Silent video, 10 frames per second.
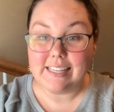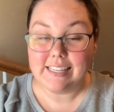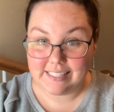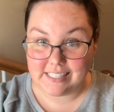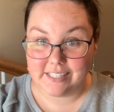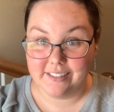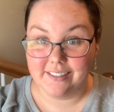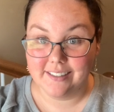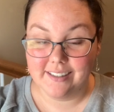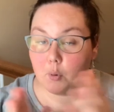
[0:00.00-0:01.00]
in here,
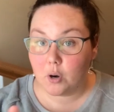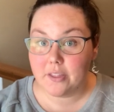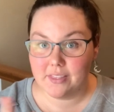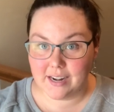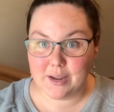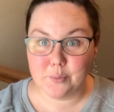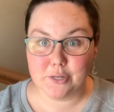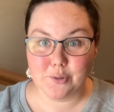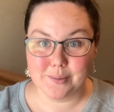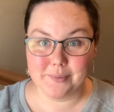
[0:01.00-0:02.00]
more than I
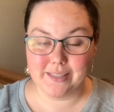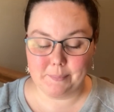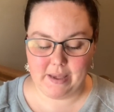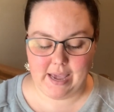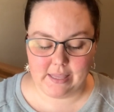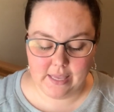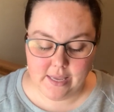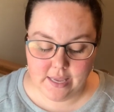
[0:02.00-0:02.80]
would normally pack.